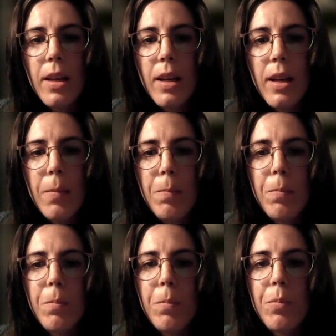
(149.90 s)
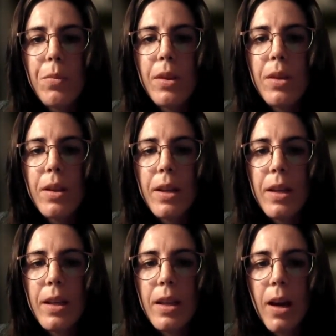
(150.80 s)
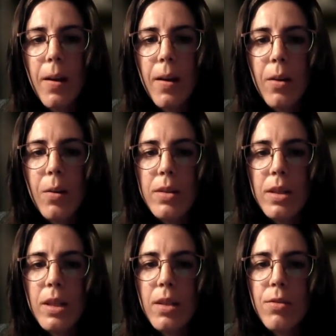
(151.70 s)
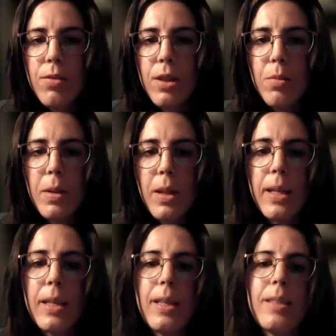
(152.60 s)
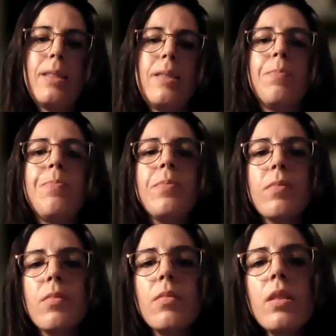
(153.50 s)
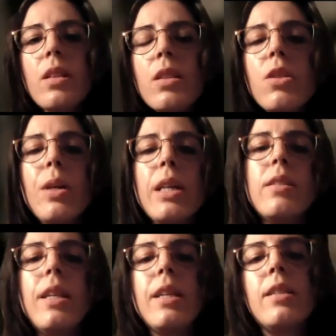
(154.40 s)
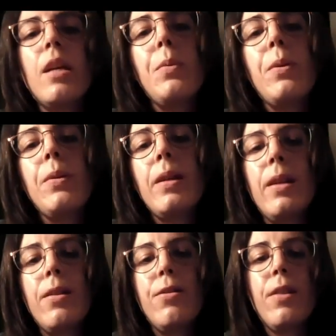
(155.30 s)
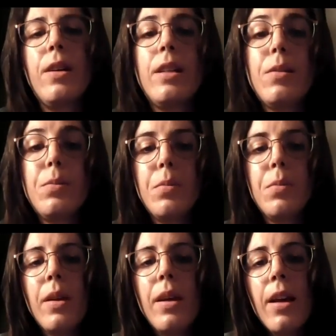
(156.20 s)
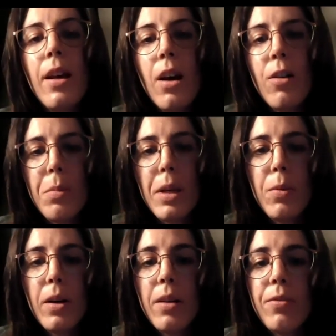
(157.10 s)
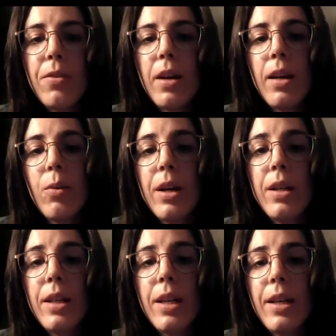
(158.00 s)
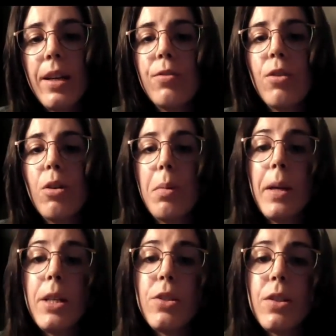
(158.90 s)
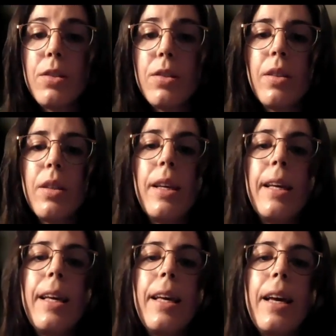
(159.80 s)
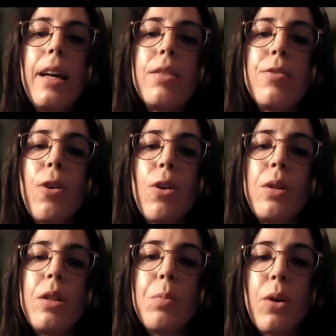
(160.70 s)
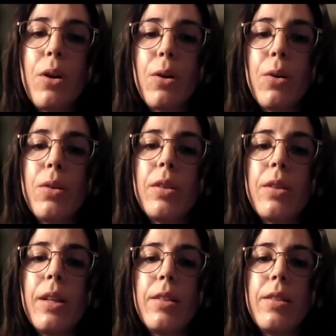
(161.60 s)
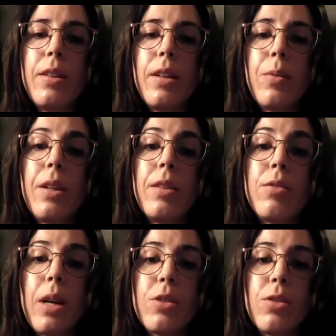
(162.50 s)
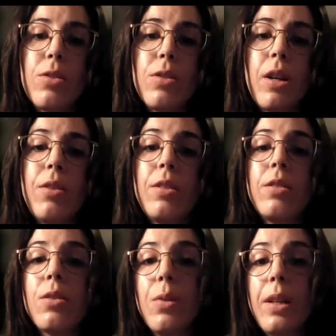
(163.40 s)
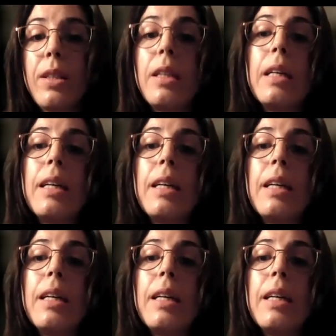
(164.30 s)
Can we see the video playing? Yes. So we can see an example of a midwife acquiring data from a patient and following the protocol that with the instructions that are on the screen.